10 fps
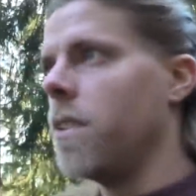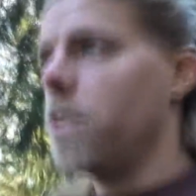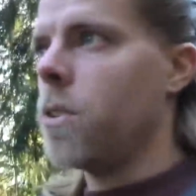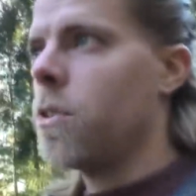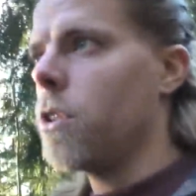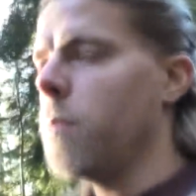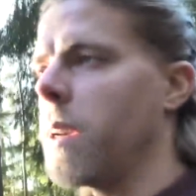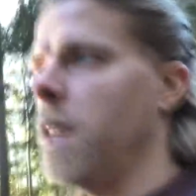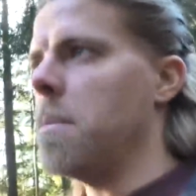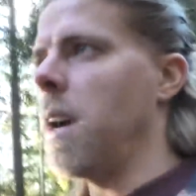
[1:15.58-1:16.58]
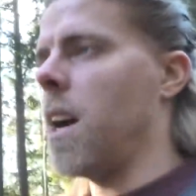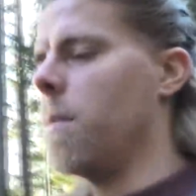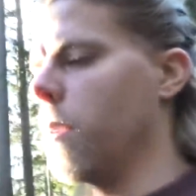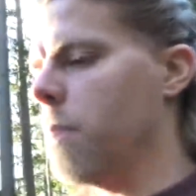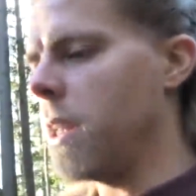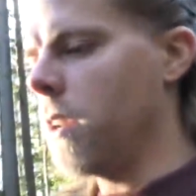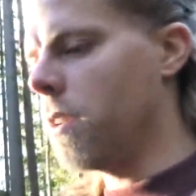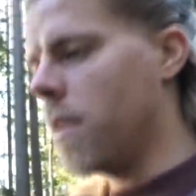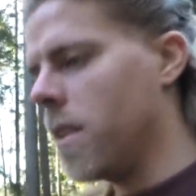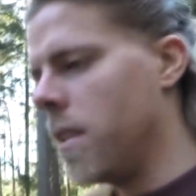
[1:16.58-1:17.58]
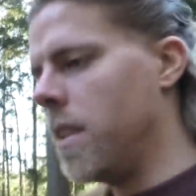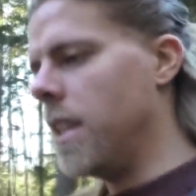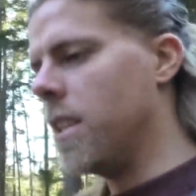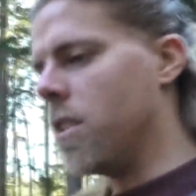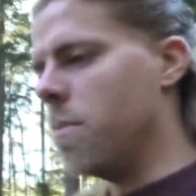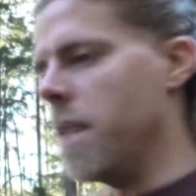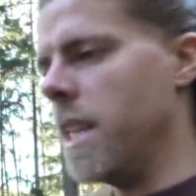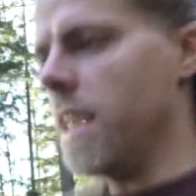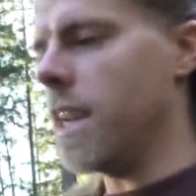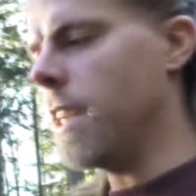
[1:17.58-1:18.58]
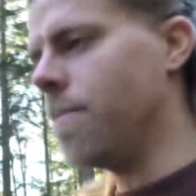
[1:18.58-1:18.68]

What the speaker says: YouTube, in my humble opinion, needs to be